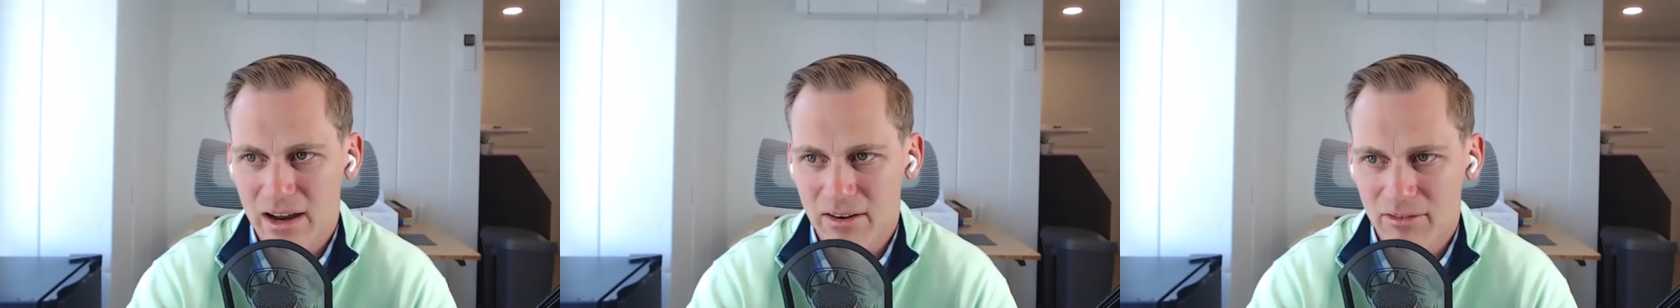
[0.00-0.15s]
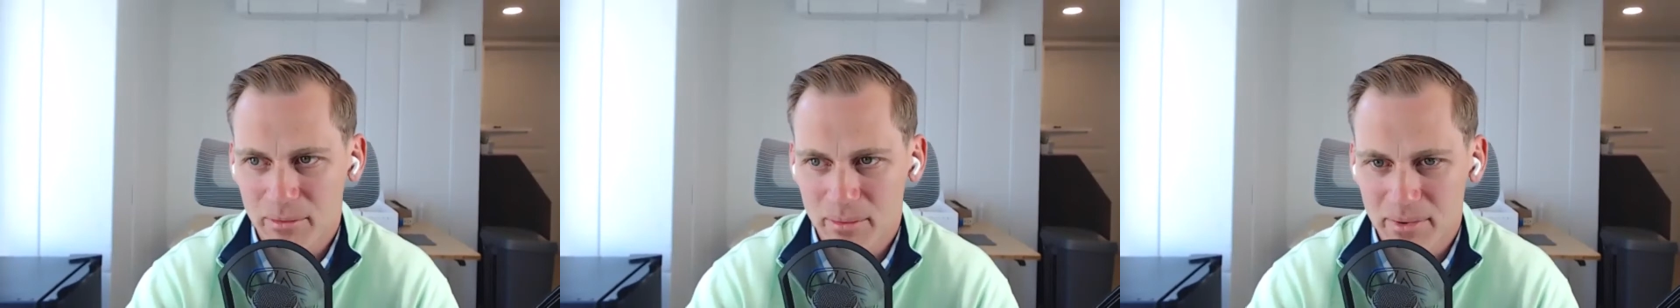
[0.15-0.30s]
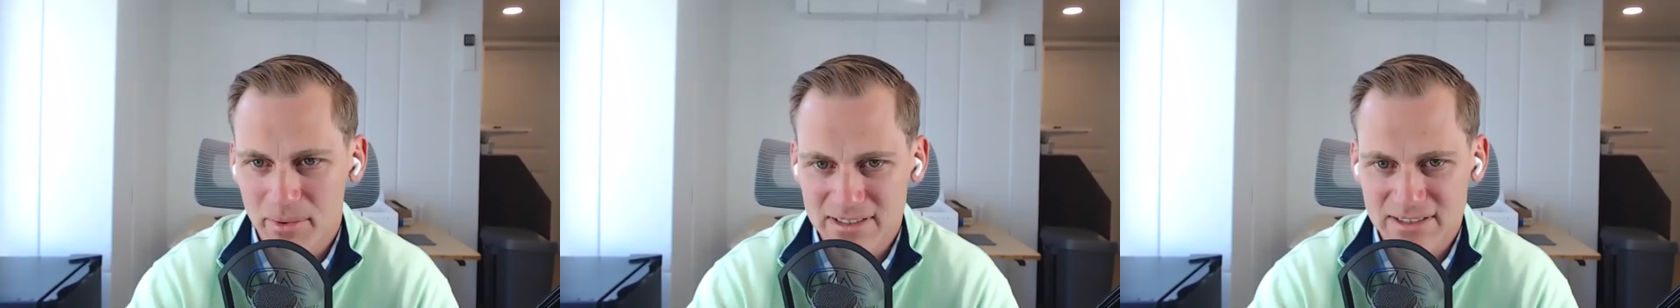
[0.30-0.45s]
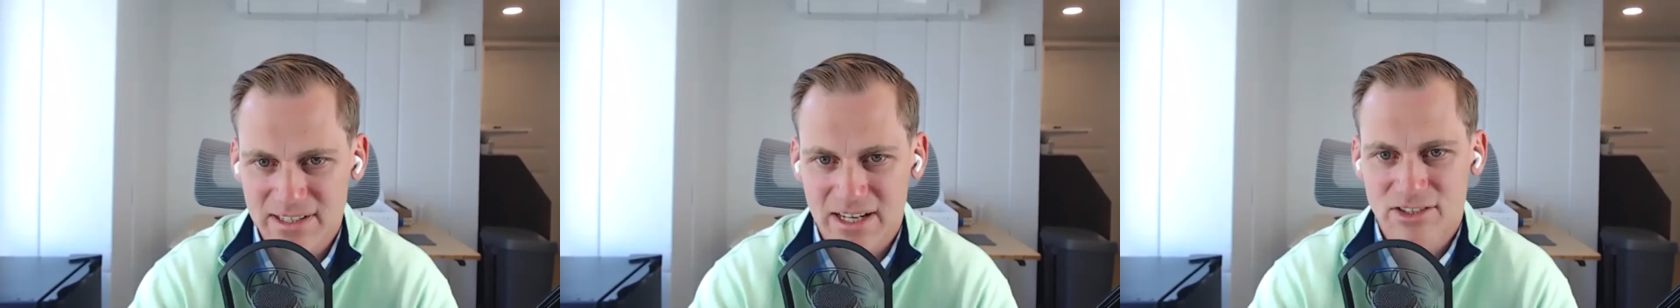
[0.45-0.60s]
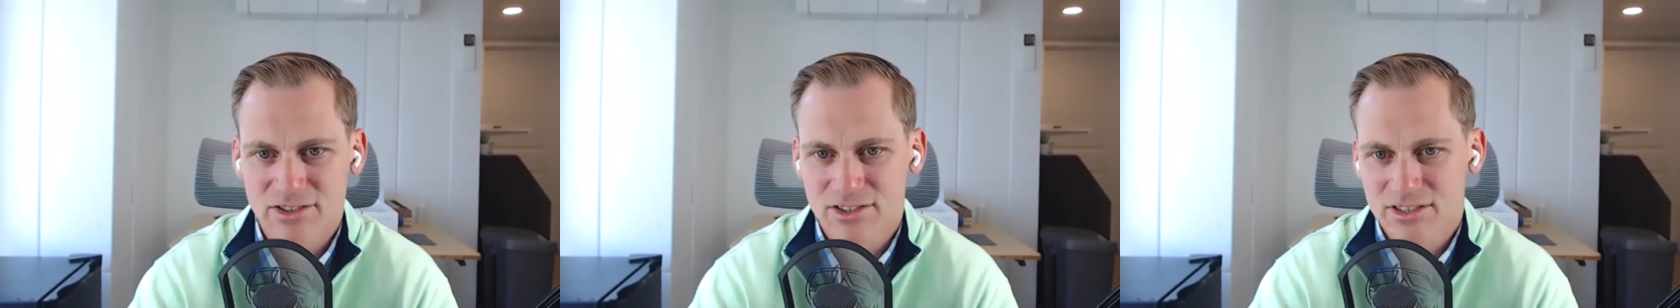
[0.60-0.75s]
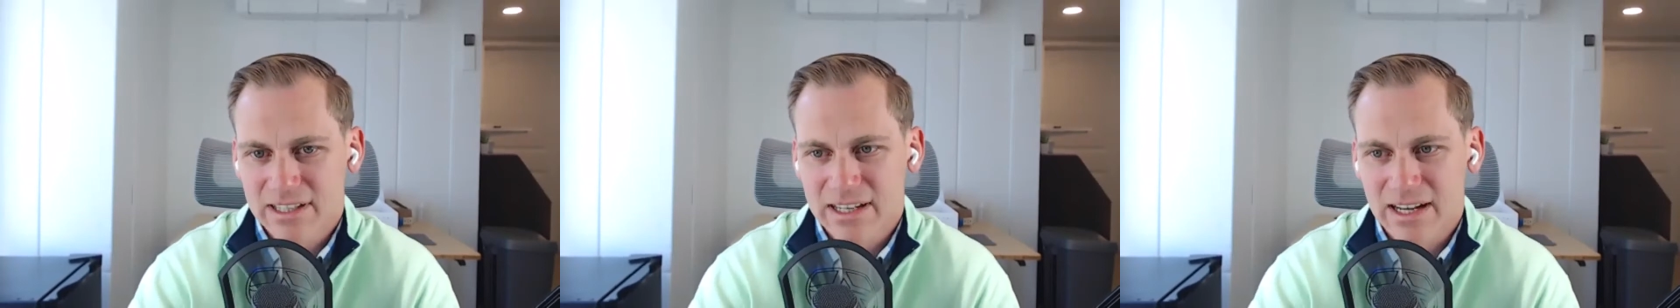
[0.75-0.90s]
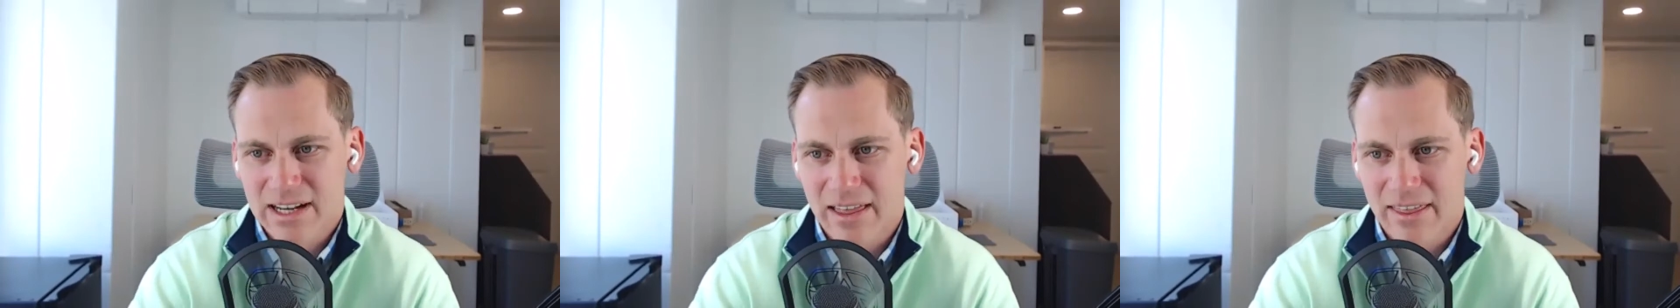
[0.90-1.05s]
everybody's anxious
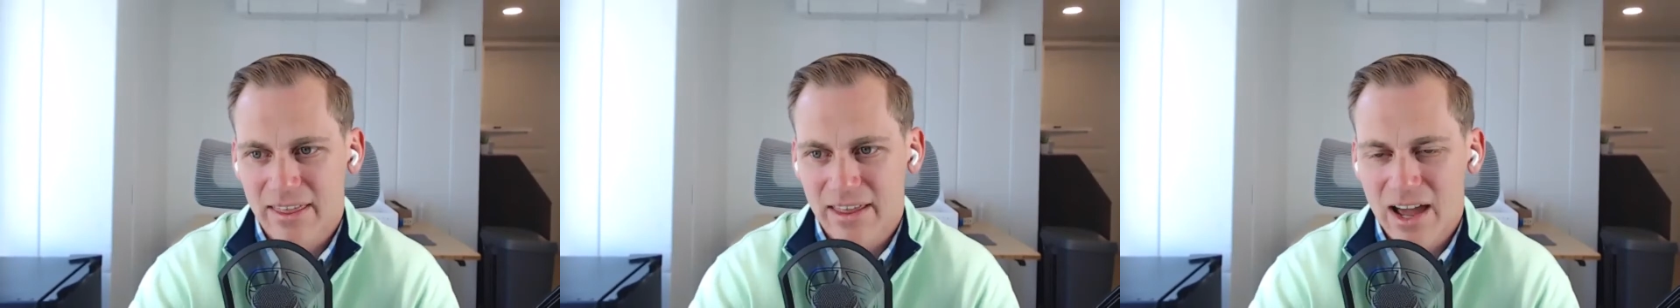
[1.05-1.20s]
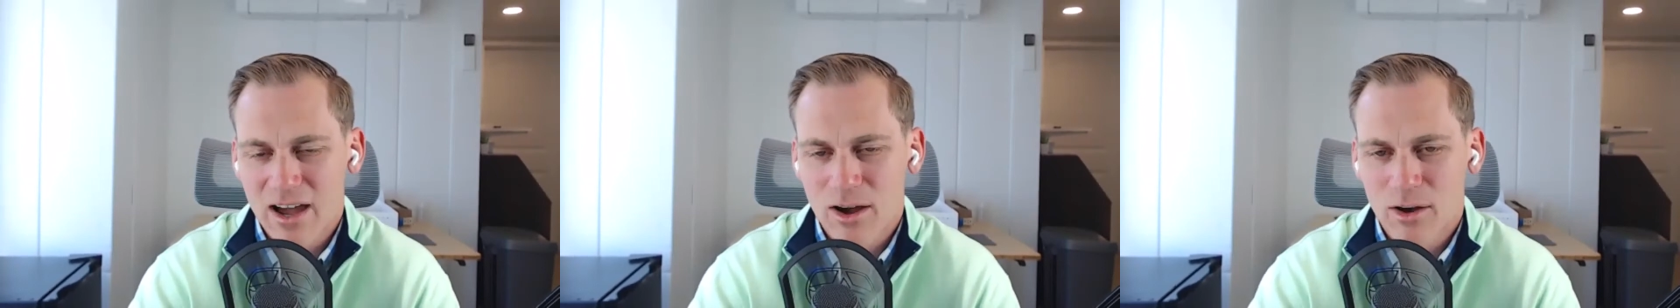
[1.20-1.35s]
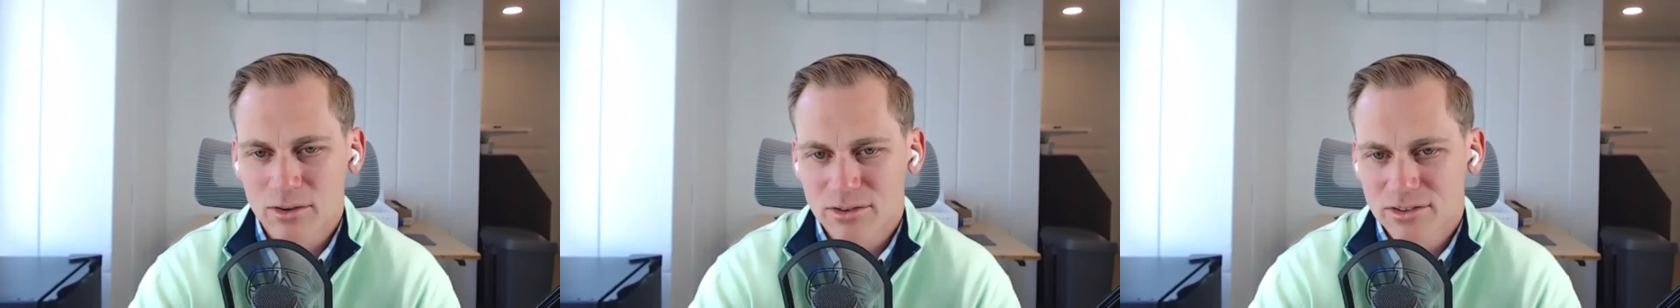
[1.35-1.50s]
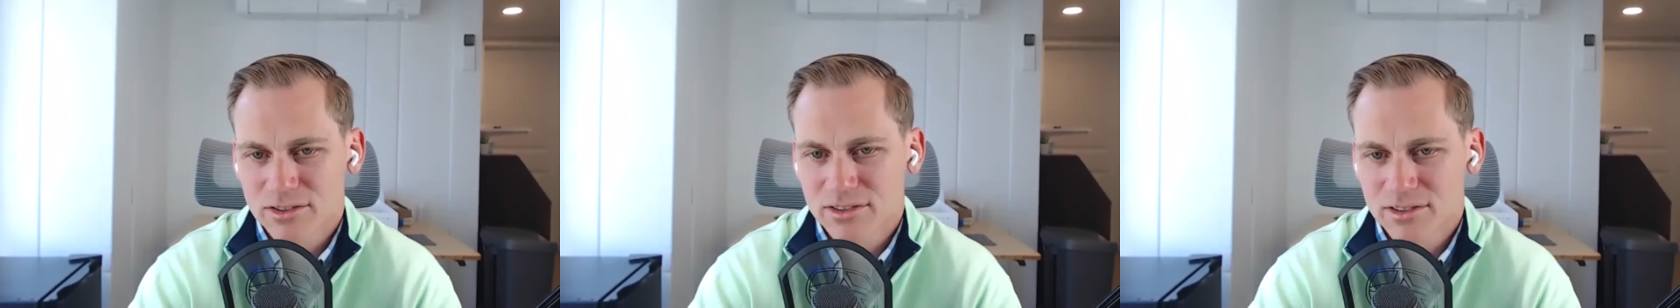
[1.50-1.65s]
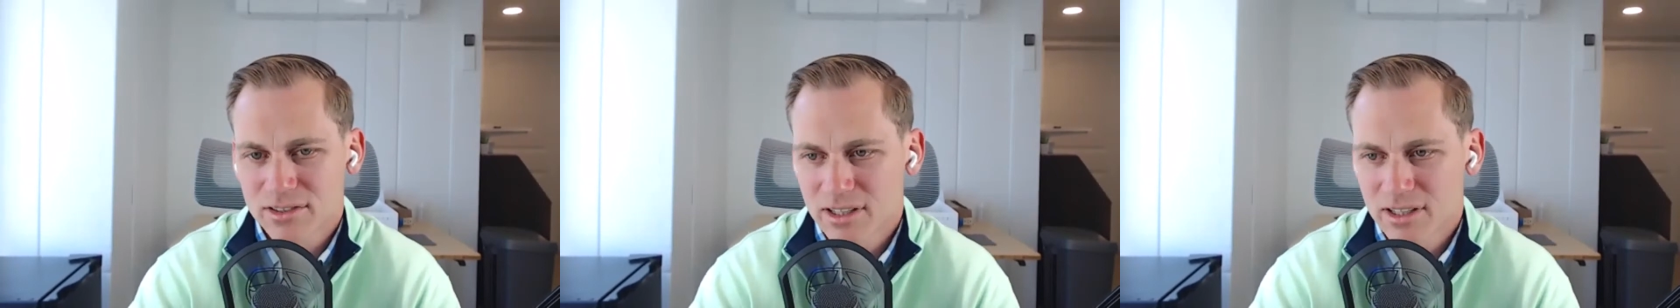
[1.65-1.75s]
to get out of the house.